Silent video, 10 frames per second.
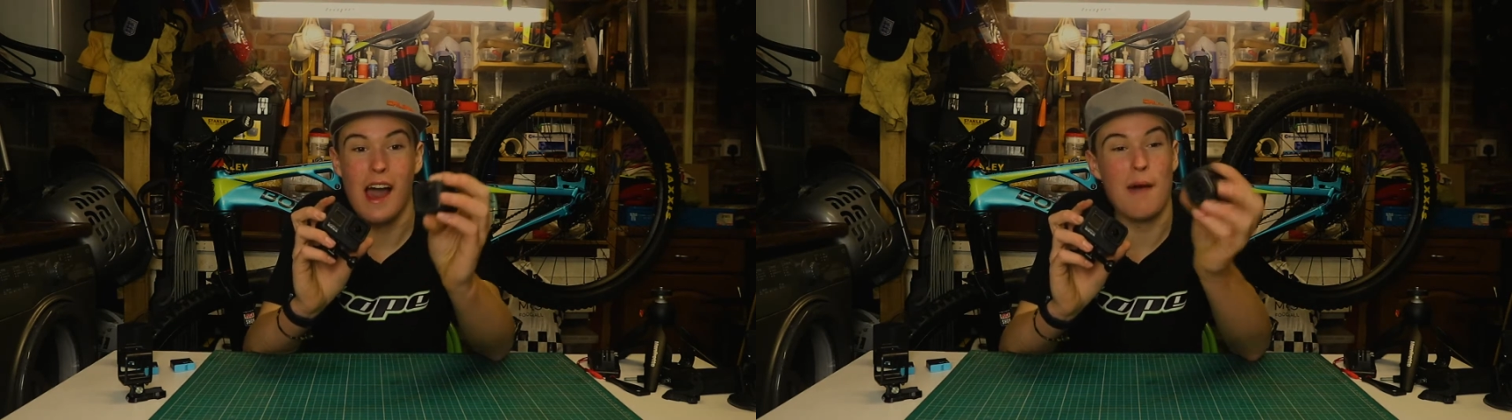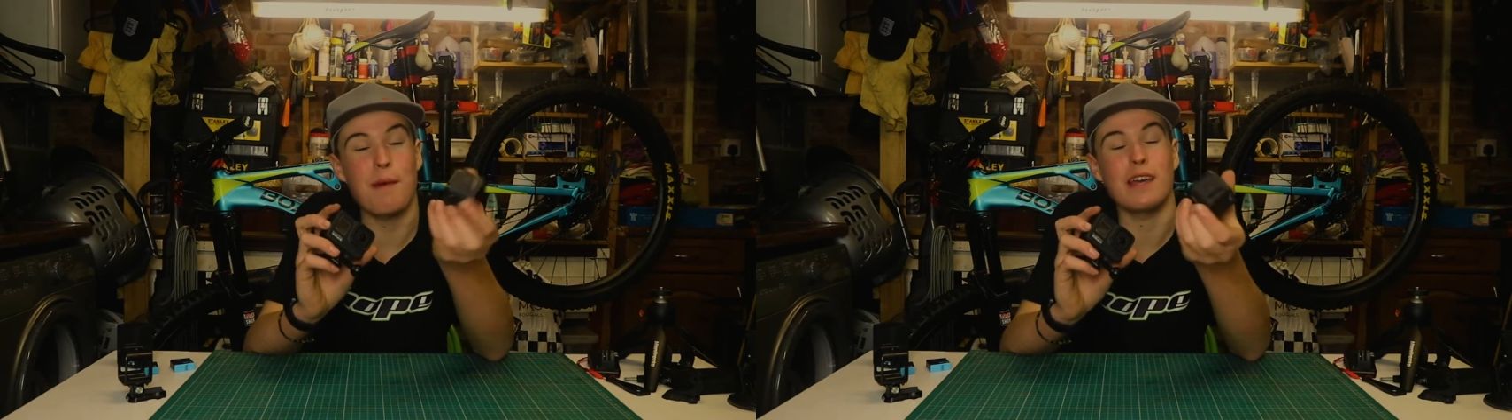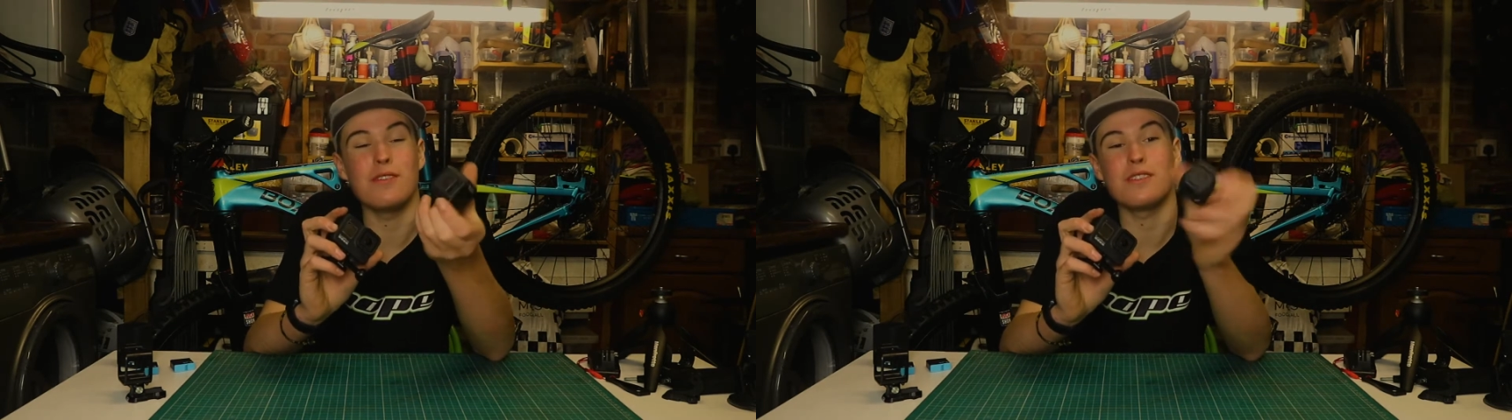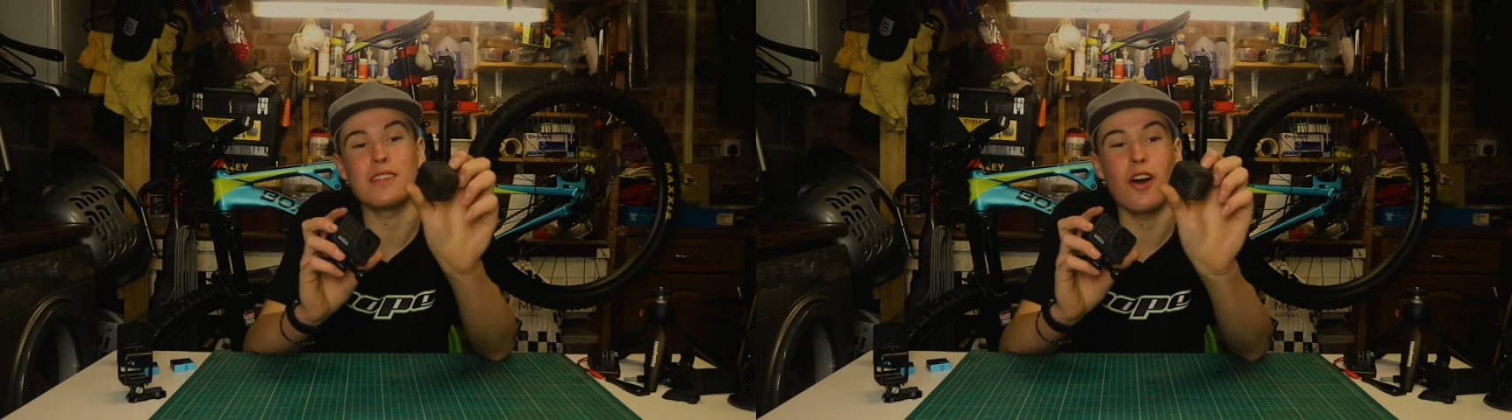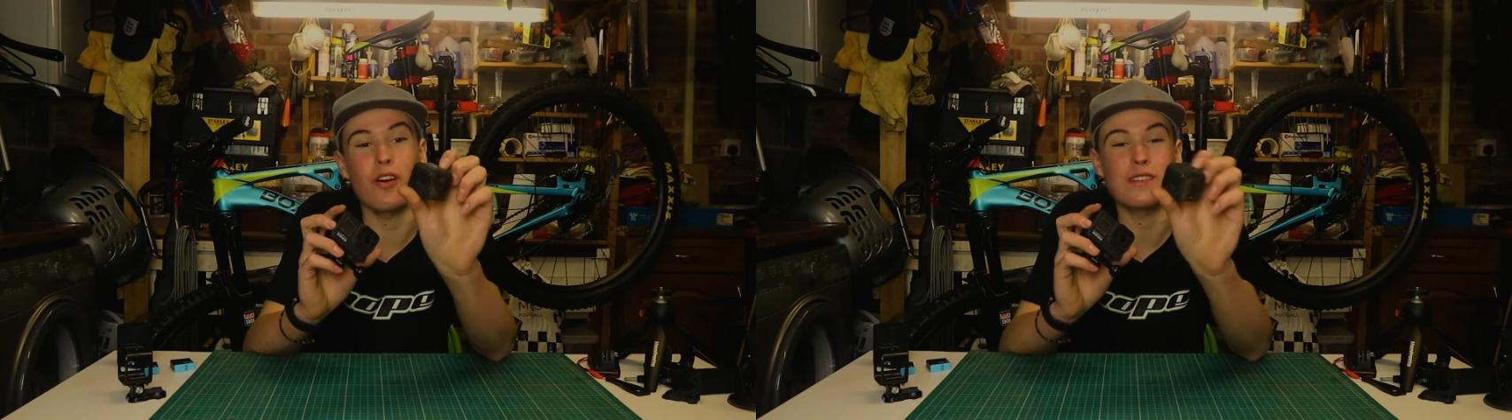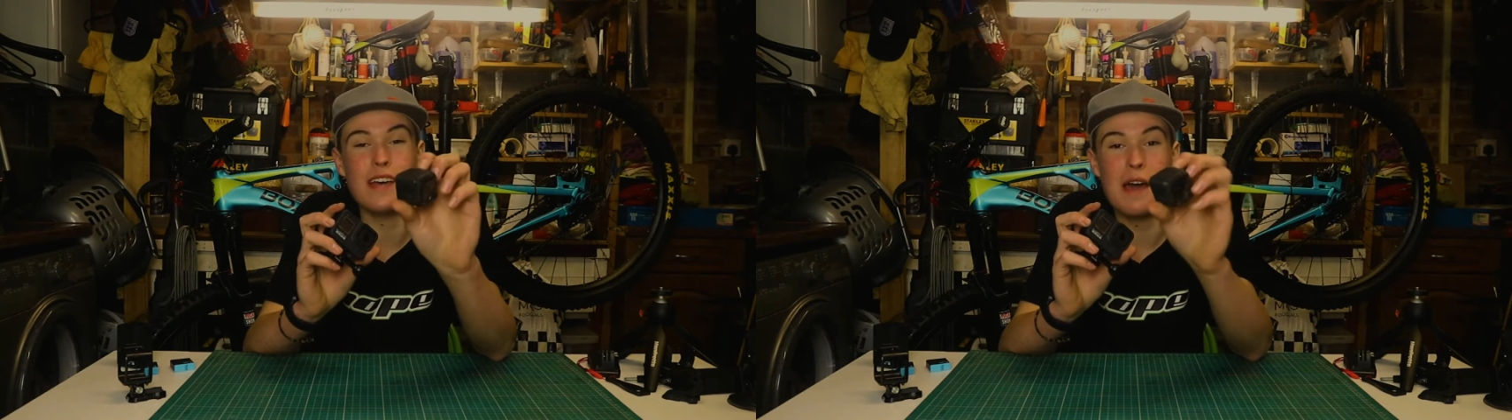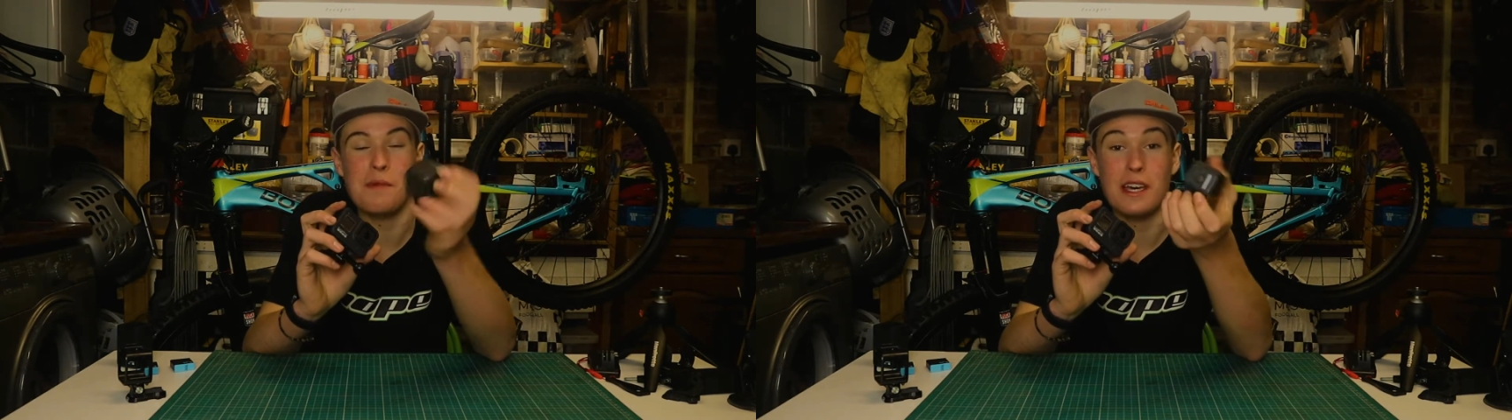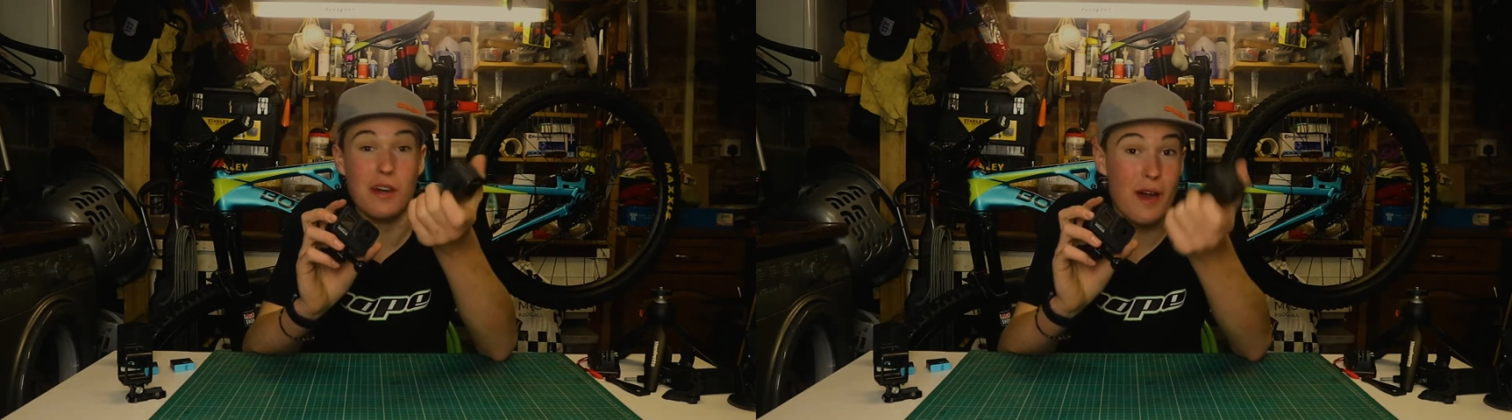I might use it the odd time that I go